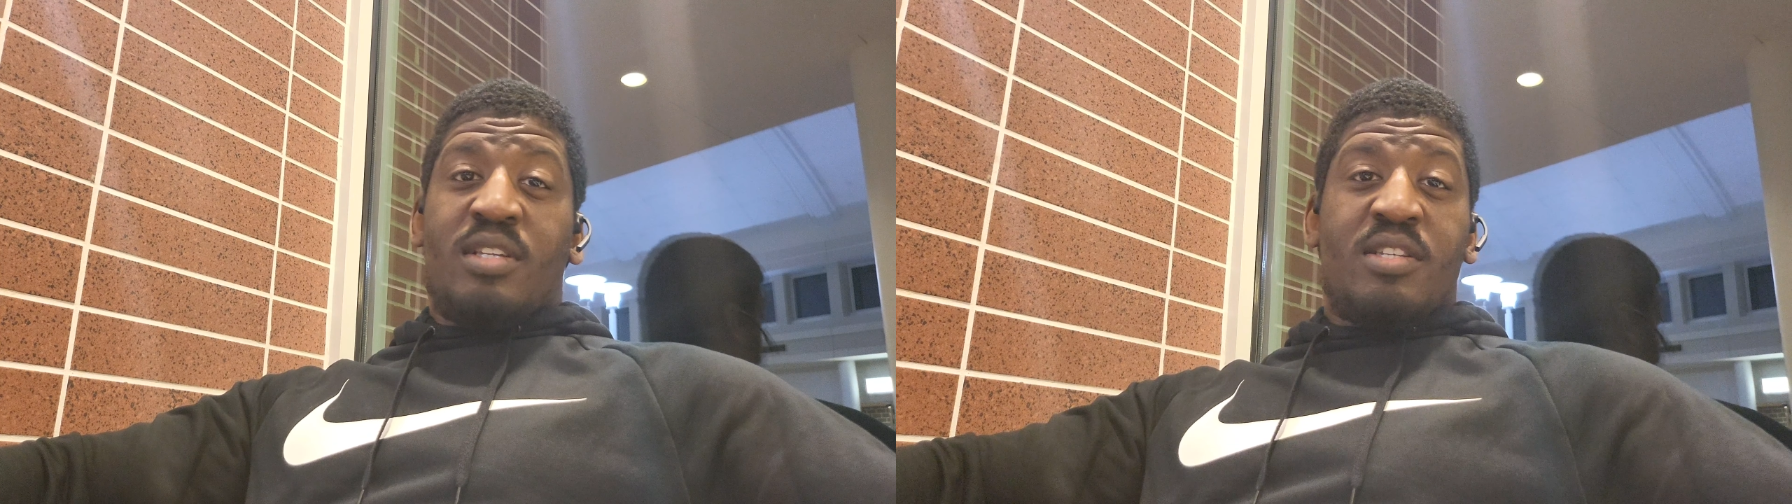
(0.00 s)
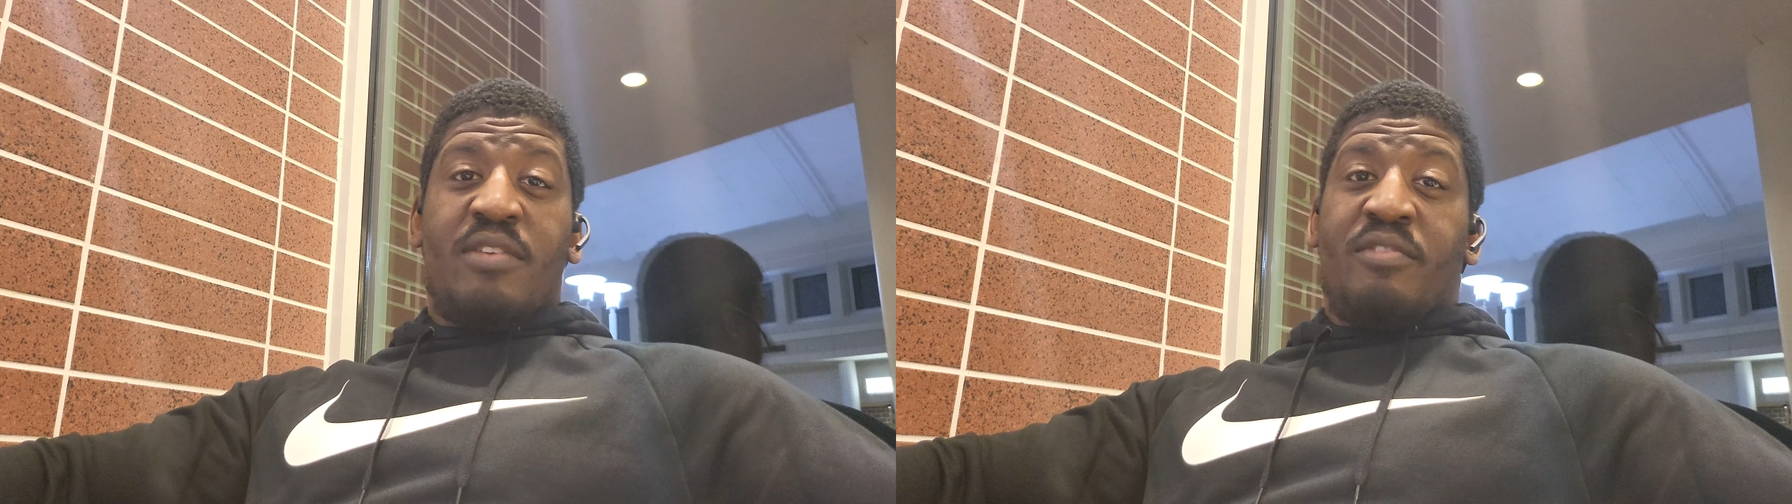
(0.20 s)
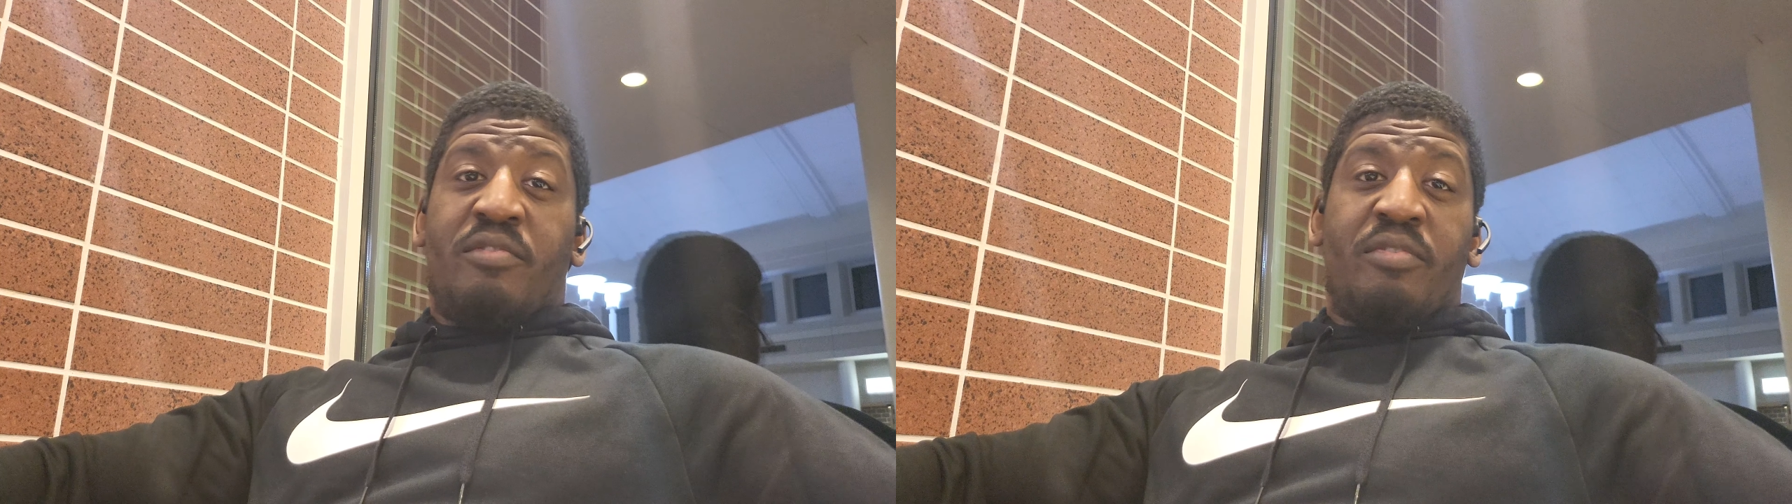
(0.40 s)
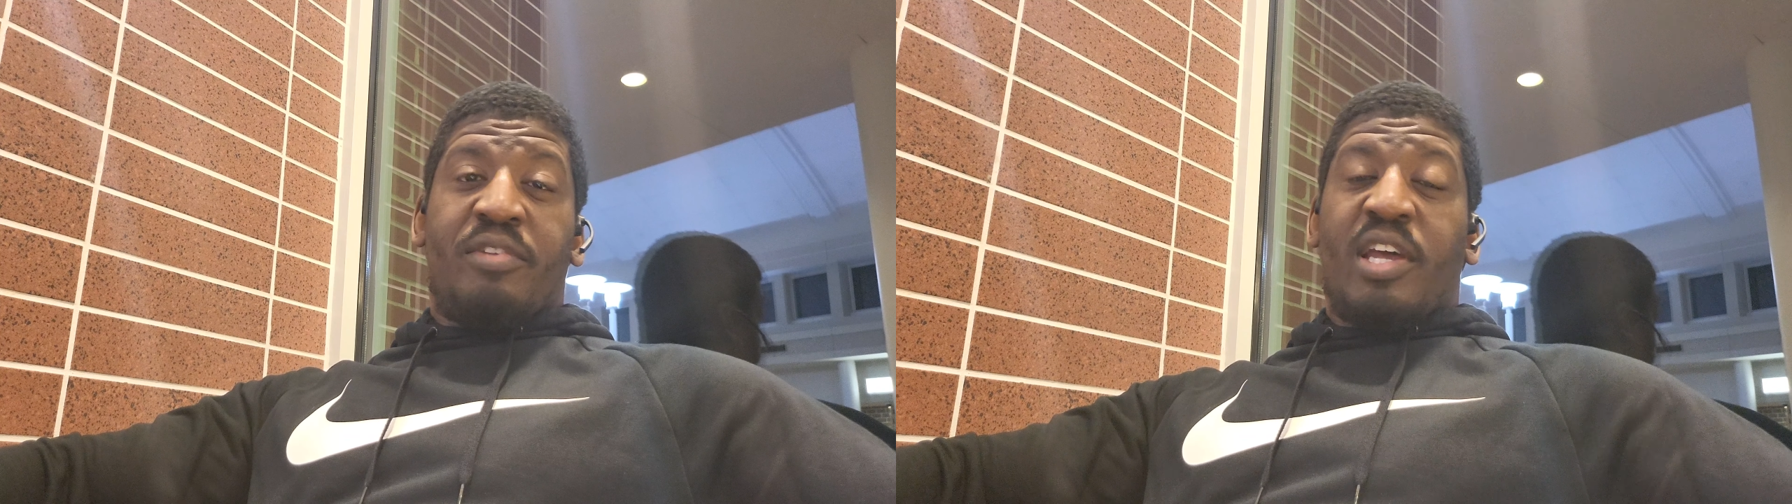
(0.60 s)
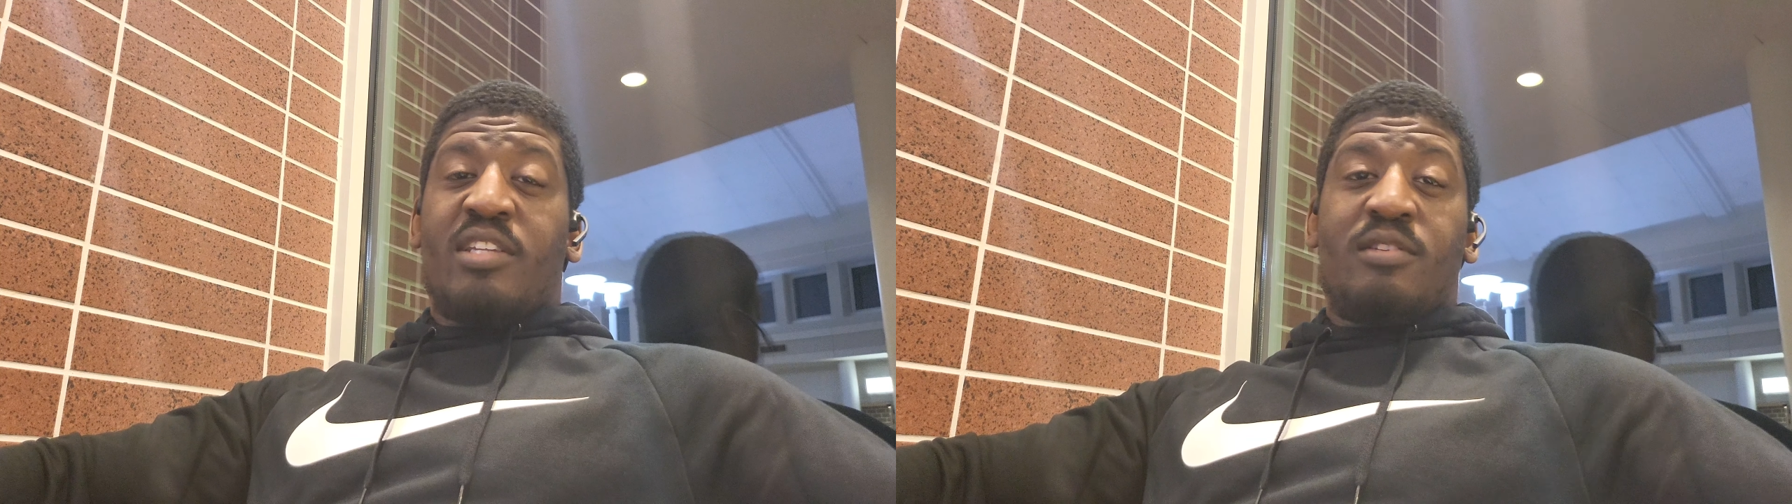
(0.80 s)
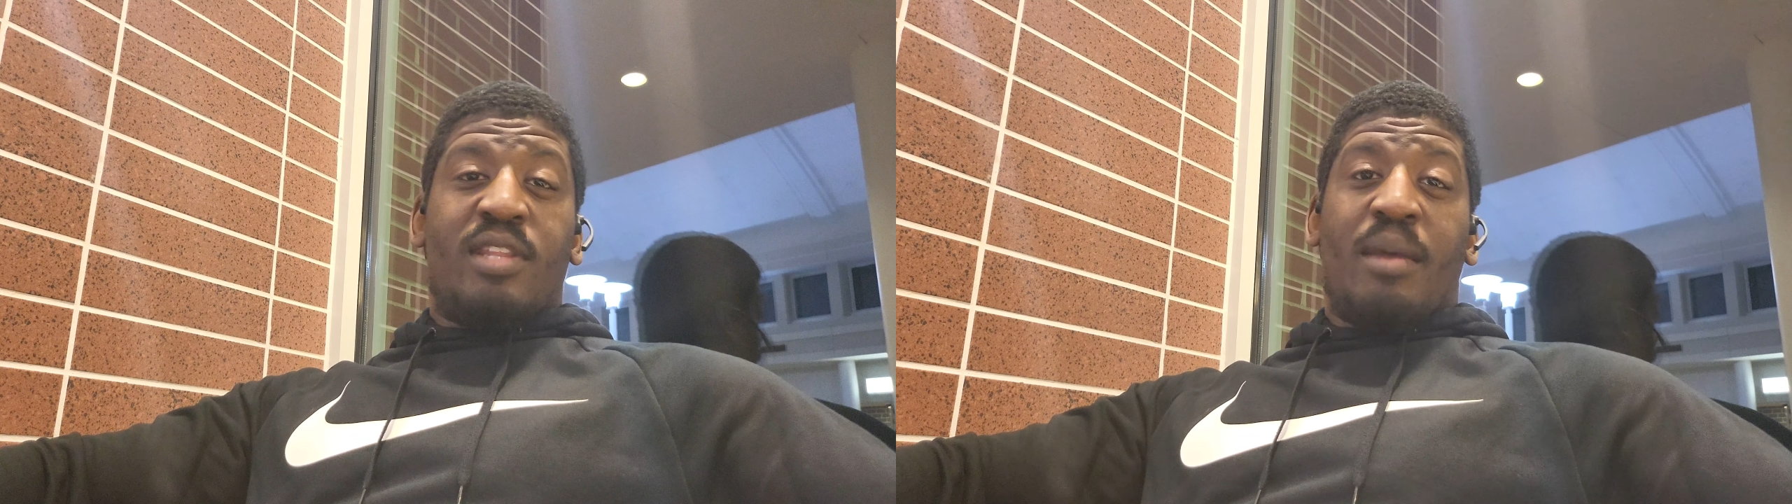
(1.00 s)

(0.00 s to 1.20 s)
doesn't even reflect